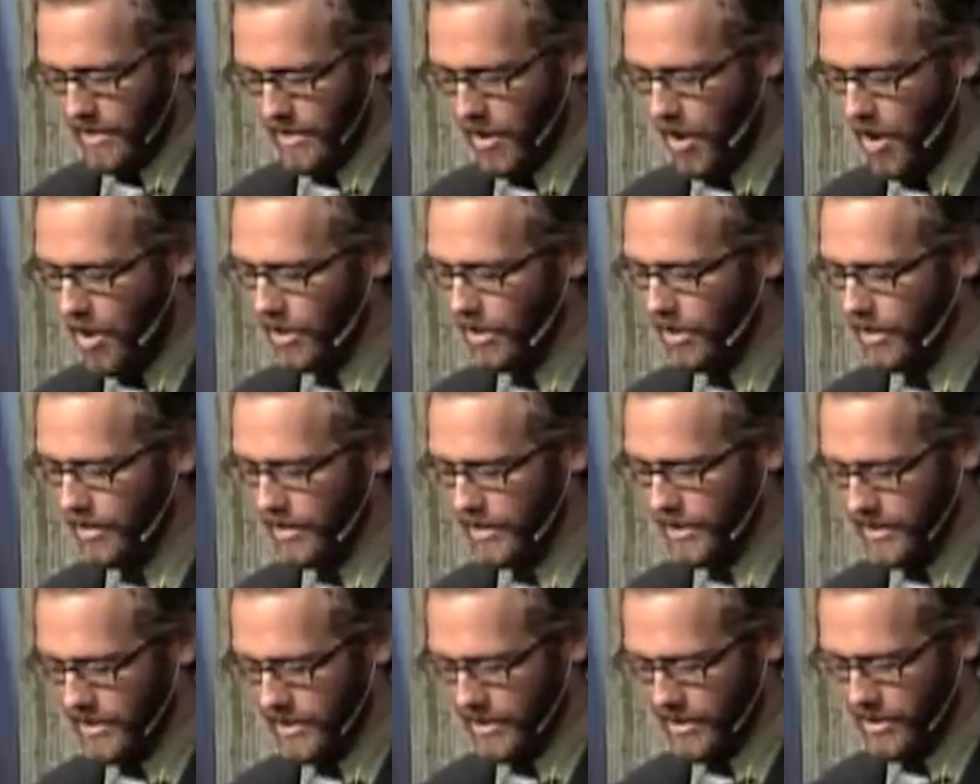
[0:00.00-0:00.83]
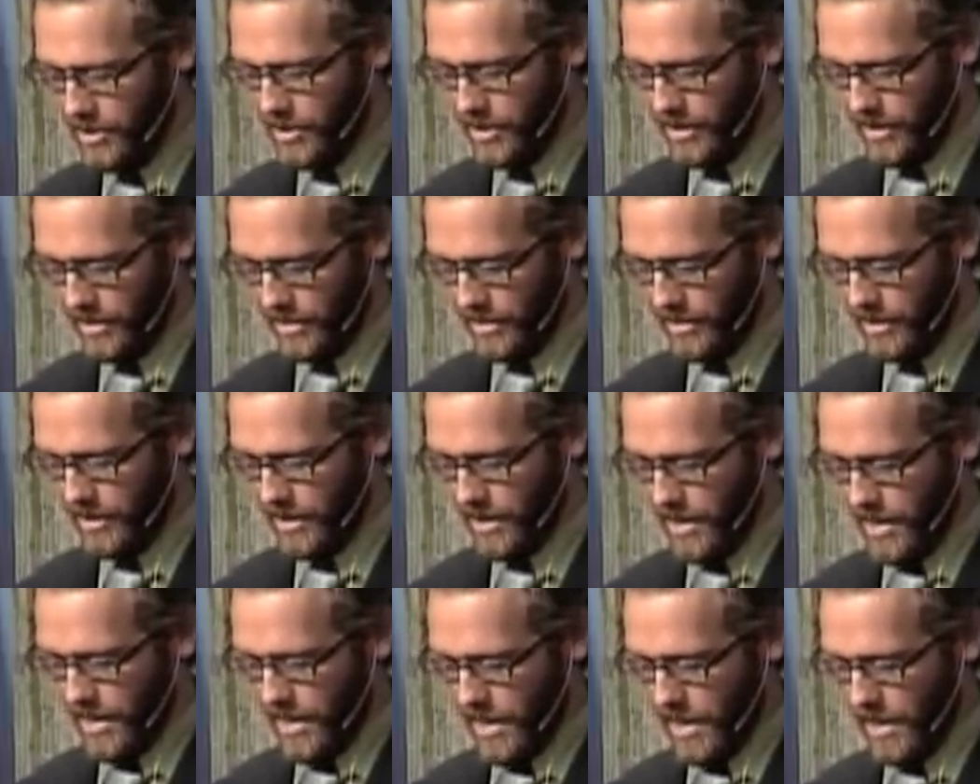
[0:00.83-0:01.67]
all our decisions,
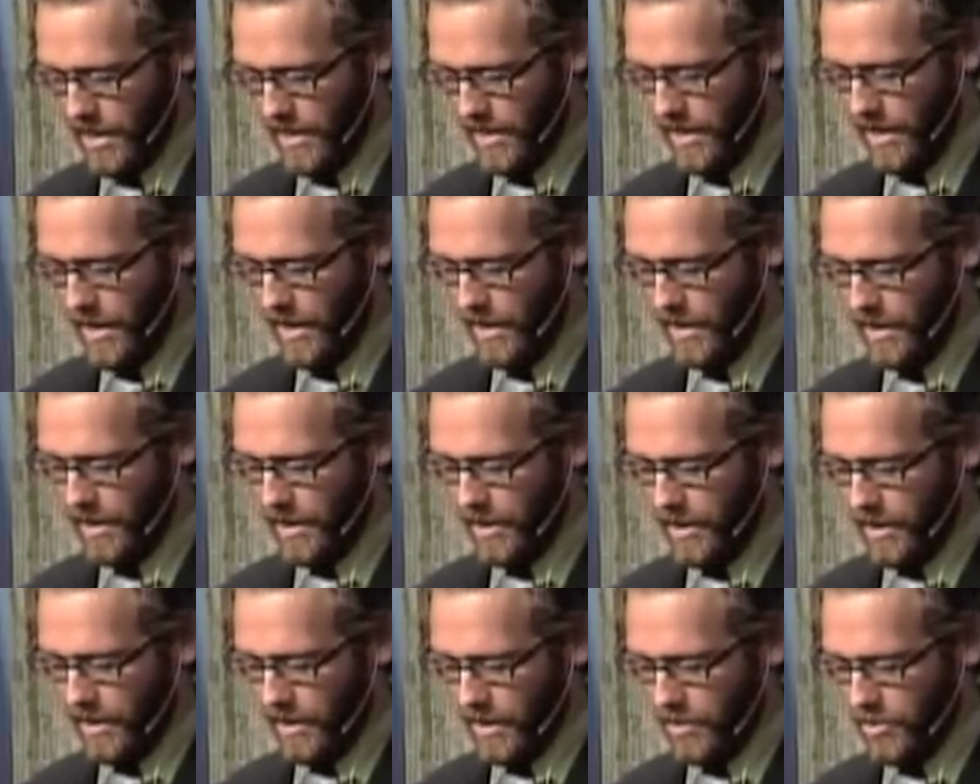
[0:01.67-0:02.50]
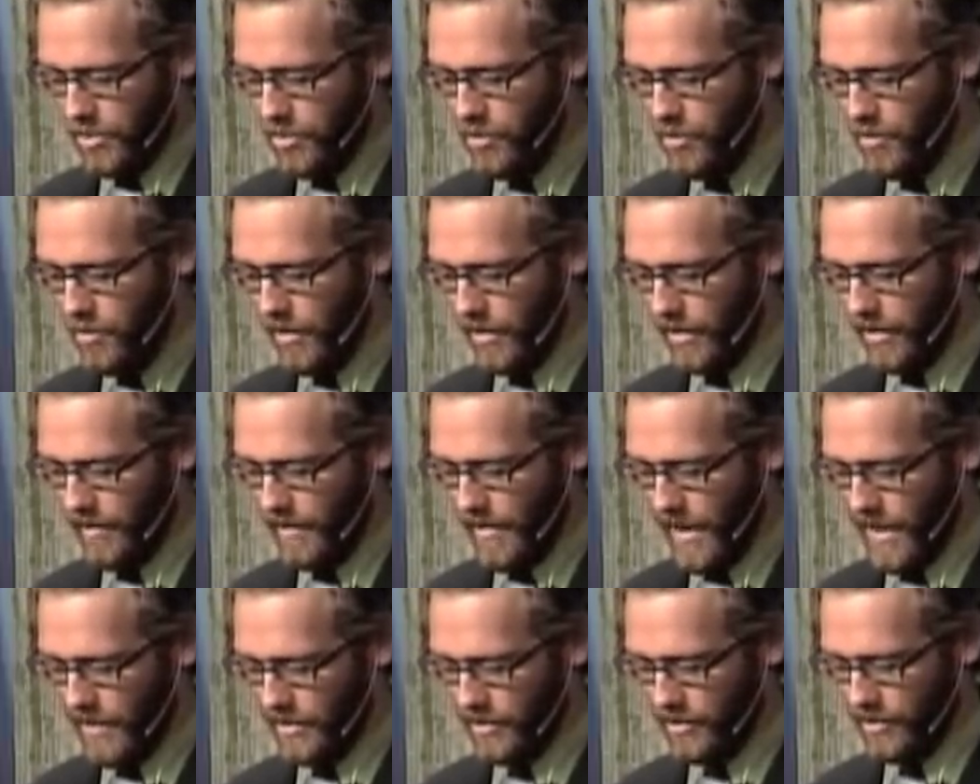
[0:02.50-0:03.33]
and that you are the
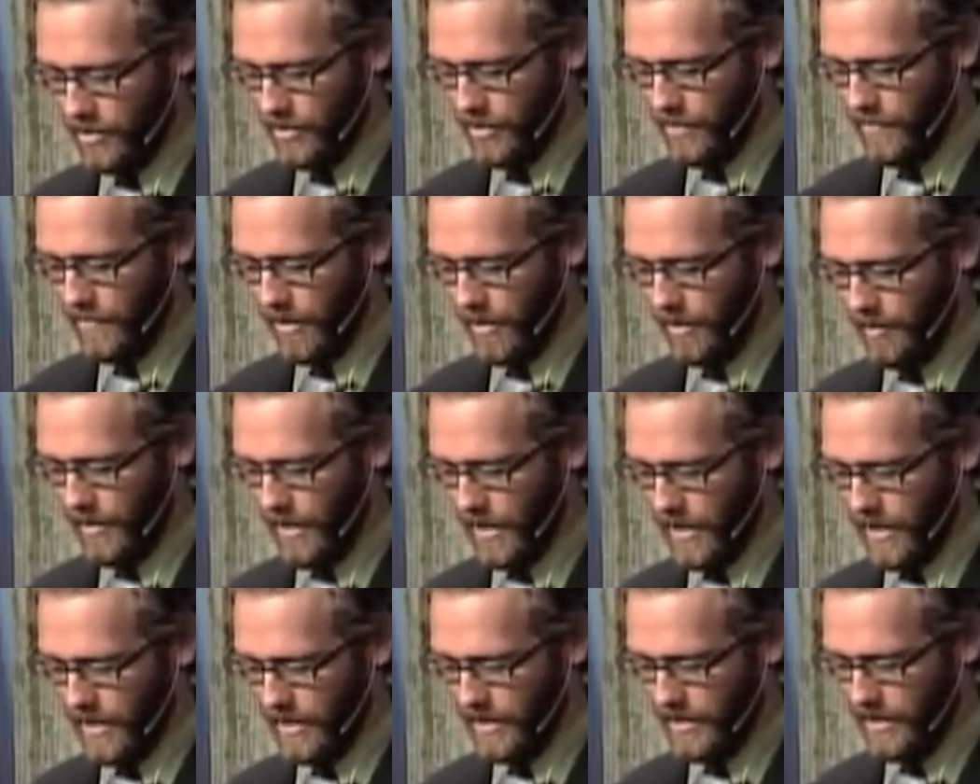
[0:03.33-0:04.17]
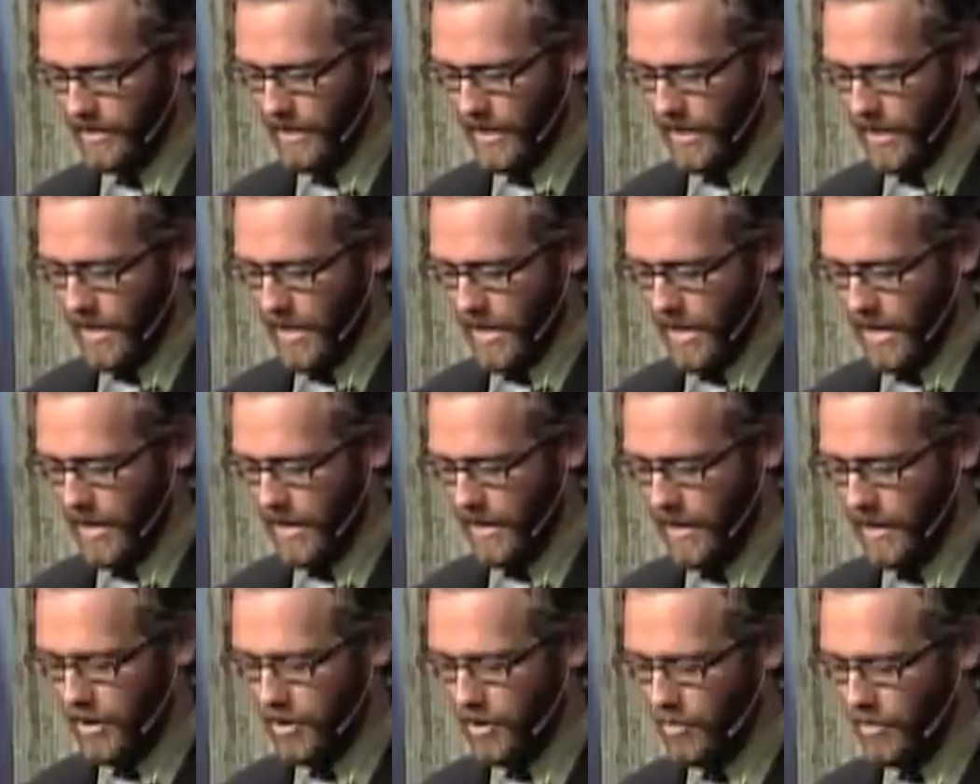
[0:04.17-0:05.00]
masters of our minds,
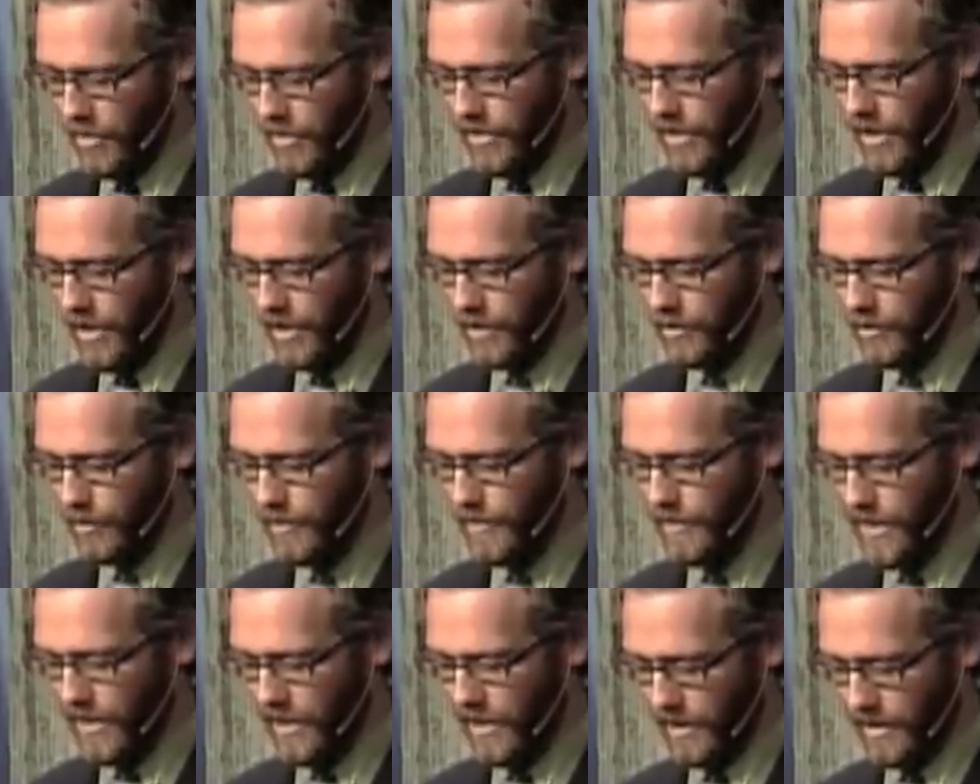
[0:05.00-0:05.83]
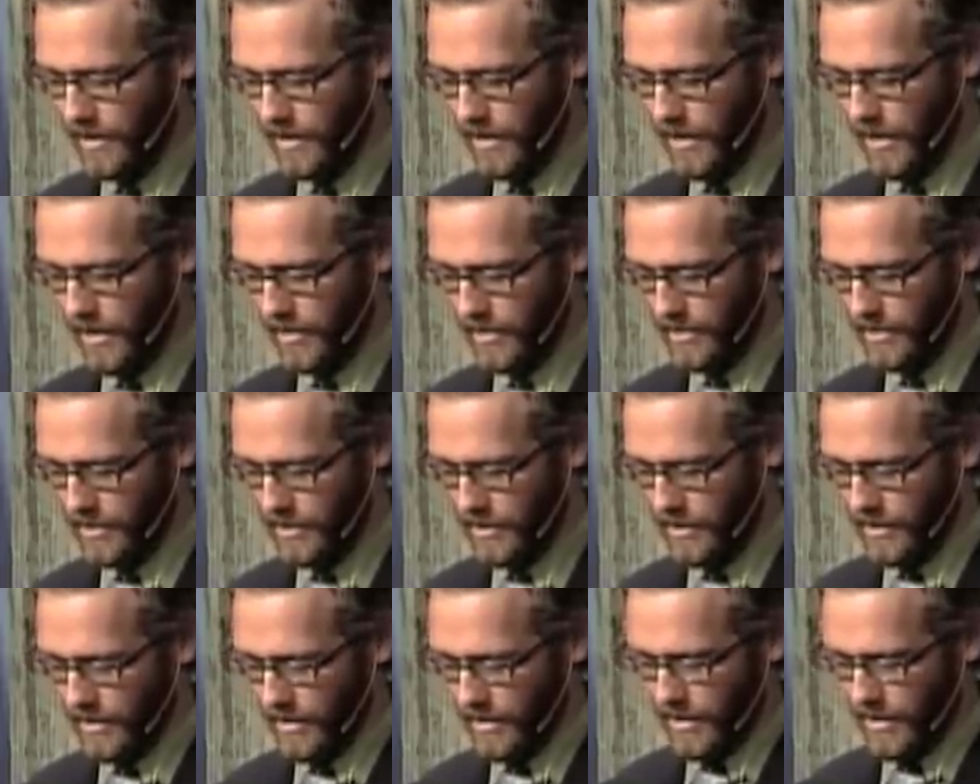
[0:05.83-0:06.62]
and that your thoughts will be our thoughts,